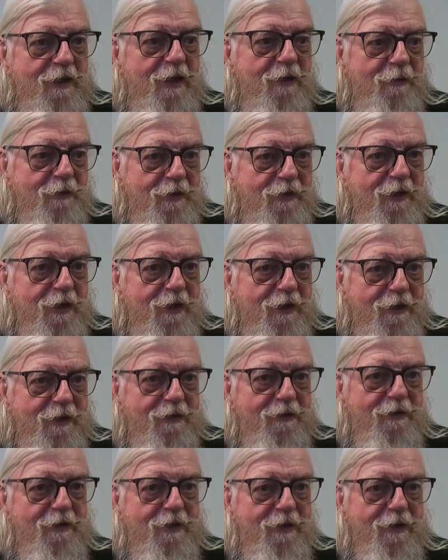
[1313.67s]
I
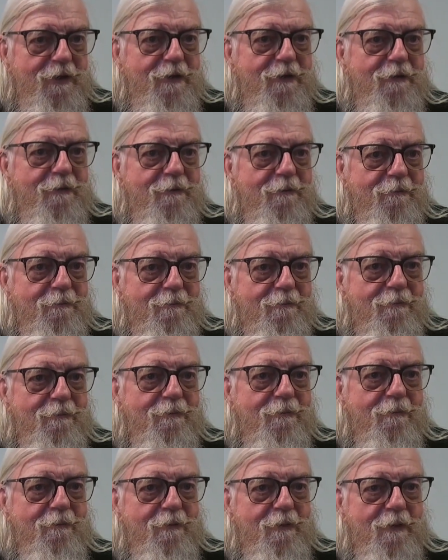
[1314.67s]
retired then.
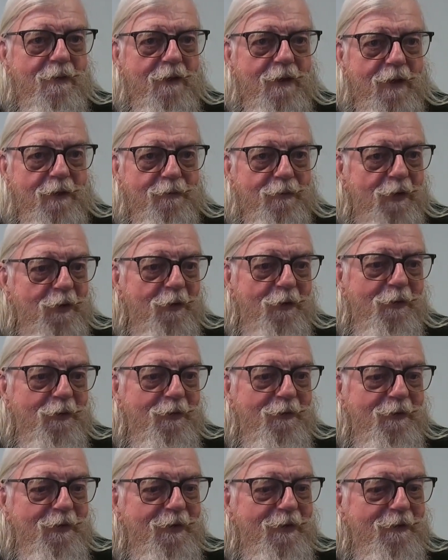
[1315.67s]
Okay. That's my whole
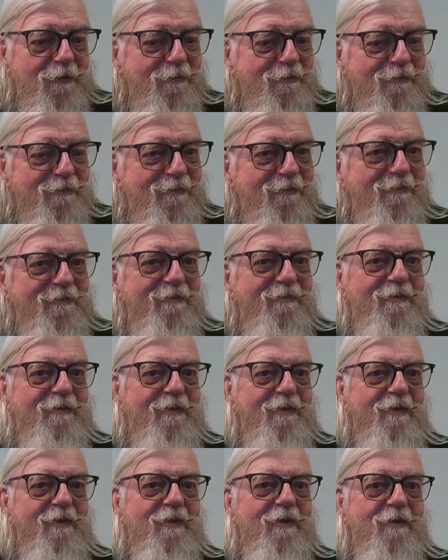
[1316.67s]
career.
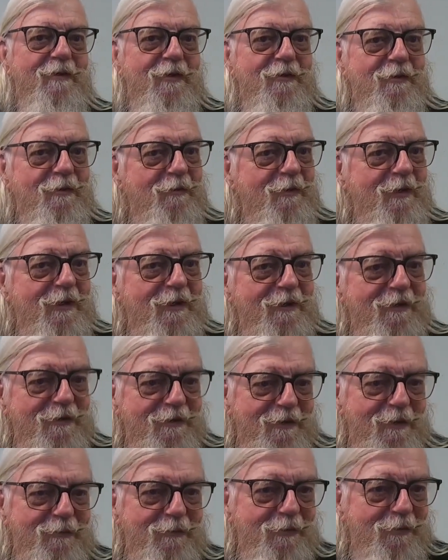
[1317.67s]
Wow. Just a regular,
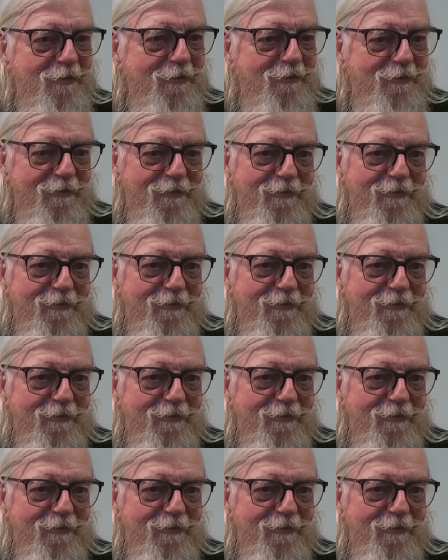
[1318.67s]
simple.